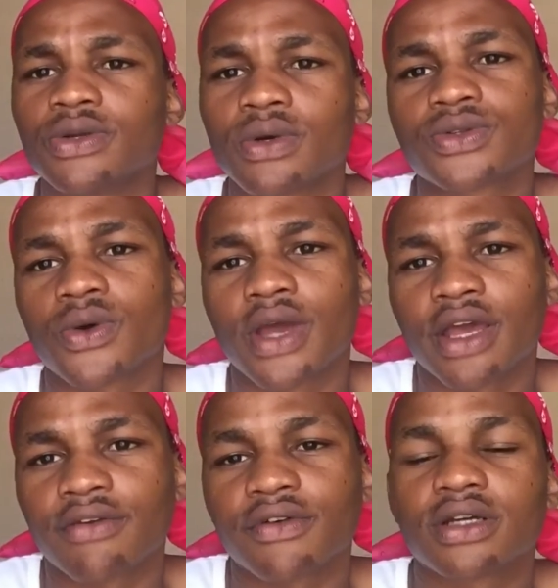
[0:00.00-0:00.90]
and
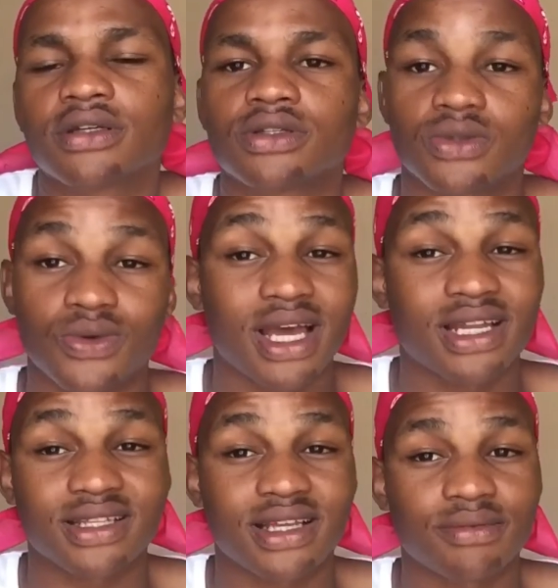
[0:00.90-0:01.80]
whatsoever. So you
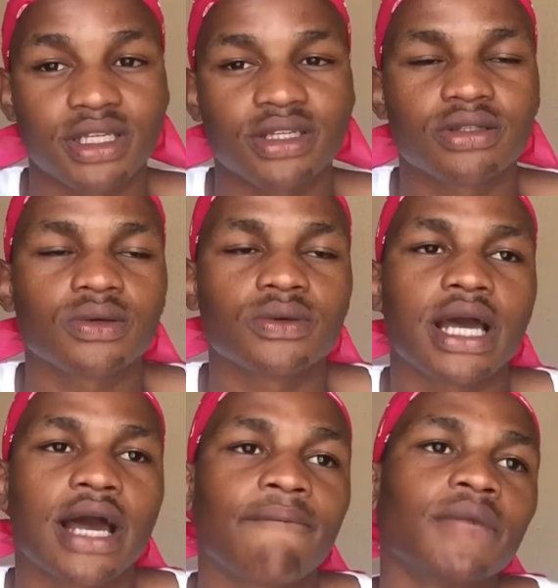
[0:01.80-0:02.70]
understand me? So
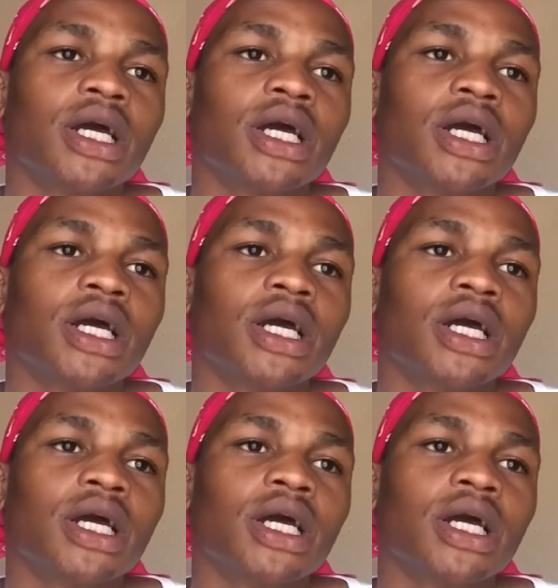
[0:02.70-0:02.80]
yeah.